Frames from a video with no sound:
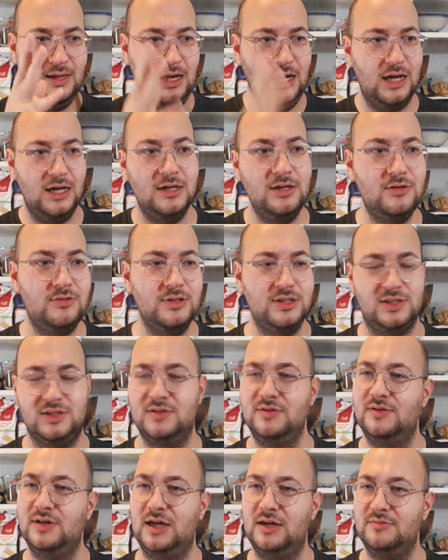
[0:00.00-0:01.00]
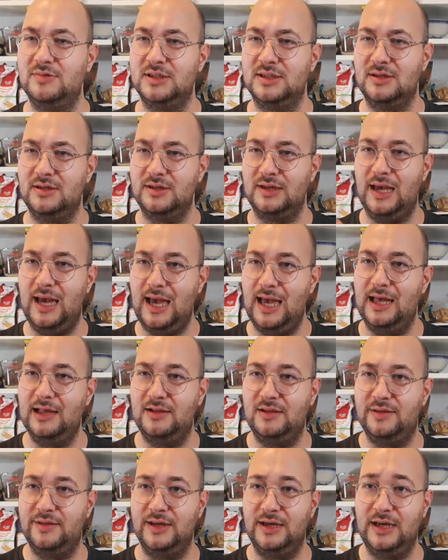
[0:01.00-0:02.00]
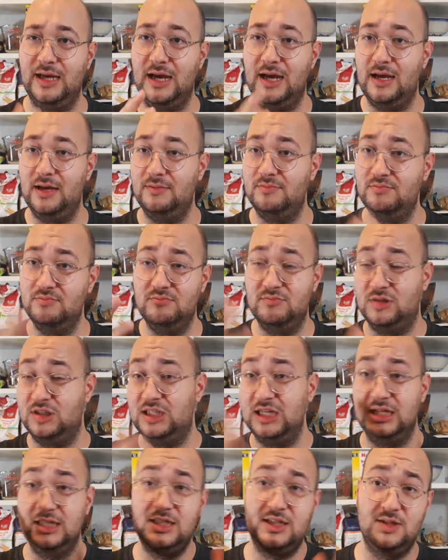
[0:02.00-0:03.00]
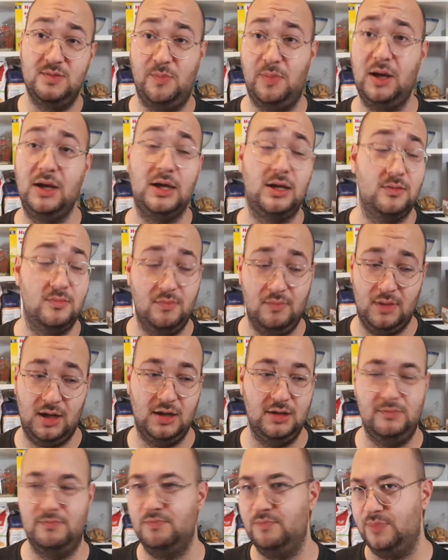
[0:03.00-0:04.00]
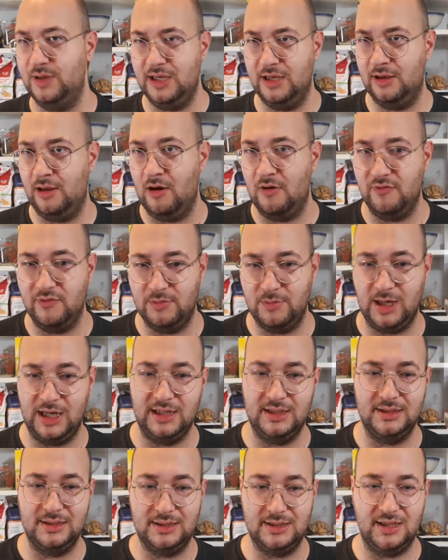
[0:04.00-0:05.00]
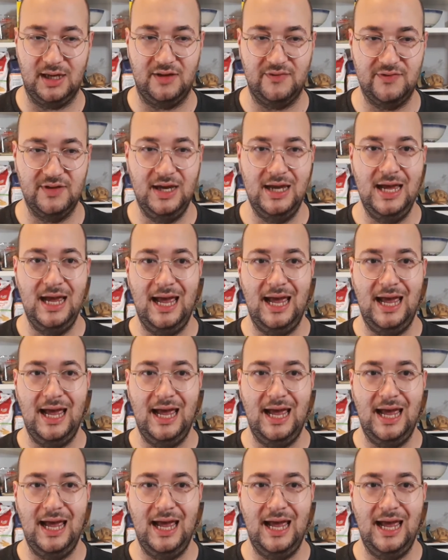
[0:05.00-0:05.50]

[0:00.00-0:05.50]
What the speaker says: I always thought I was, like, healthy despite my being overweight and stuff.